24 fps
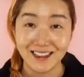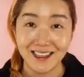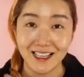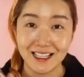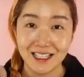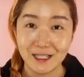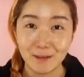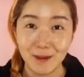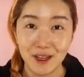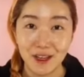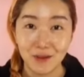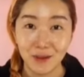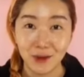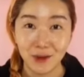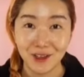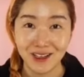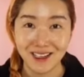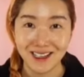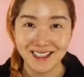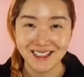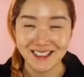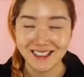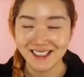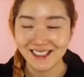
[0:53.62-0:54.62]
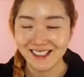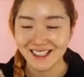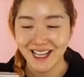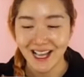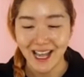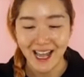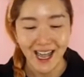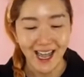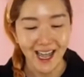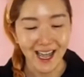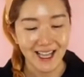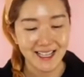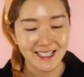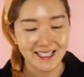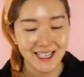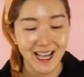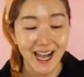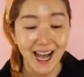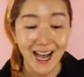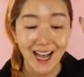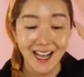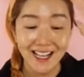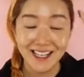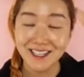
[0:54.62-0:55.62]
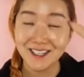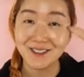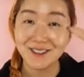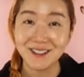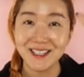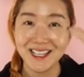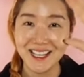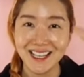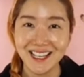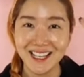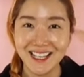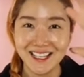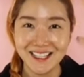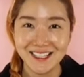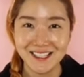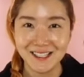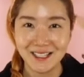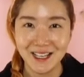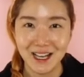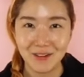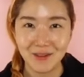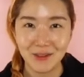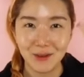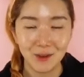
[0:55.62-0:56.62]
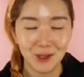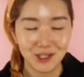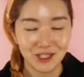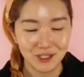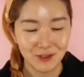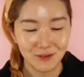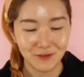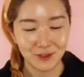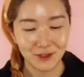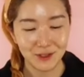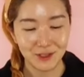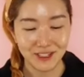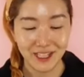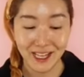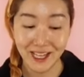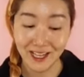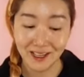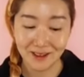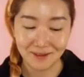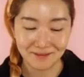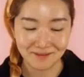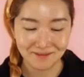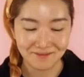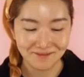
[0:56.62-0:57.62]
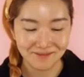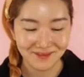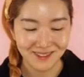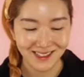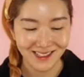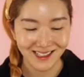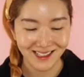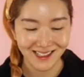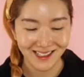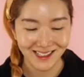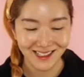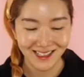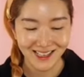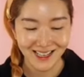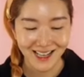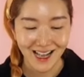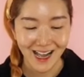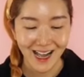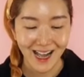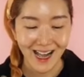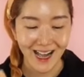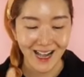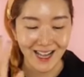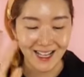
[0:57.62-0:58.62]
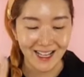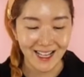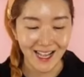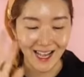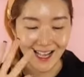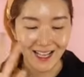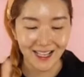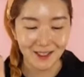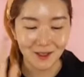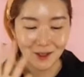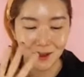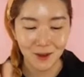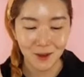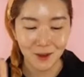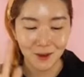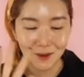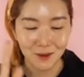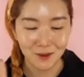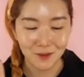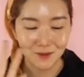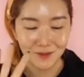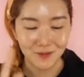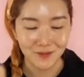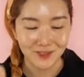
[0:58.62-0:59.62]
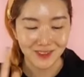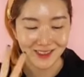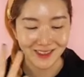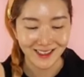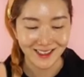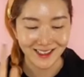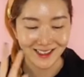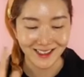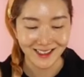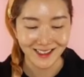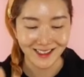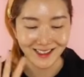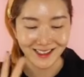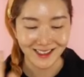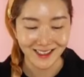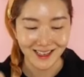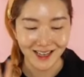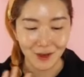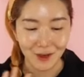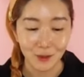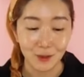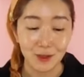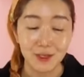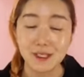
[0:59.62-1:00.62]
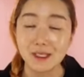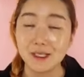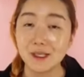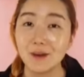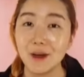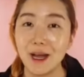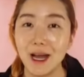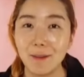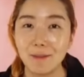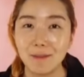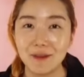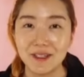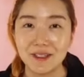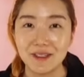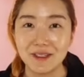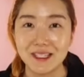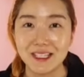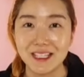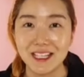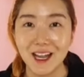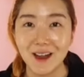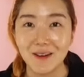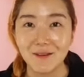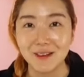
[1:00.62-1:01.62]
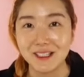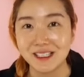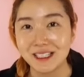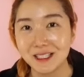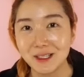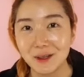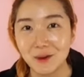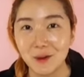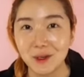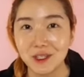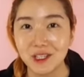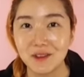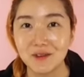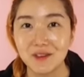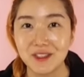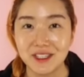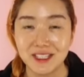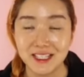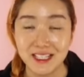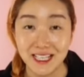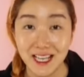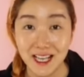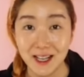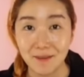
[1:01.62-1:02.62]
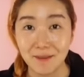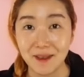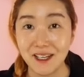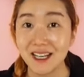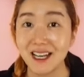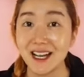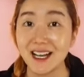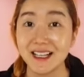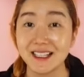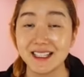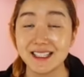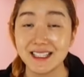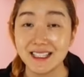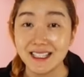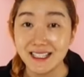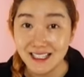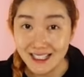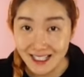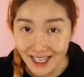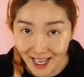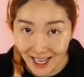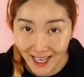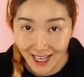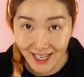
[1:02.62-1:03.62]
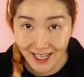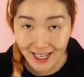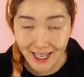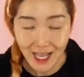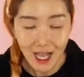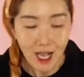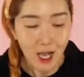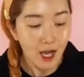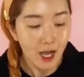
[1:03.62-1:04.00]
That's my voice. And hi, Eunice. You have a wonderful name. Hi, Aino. We're so happy to see every single one of you today because today,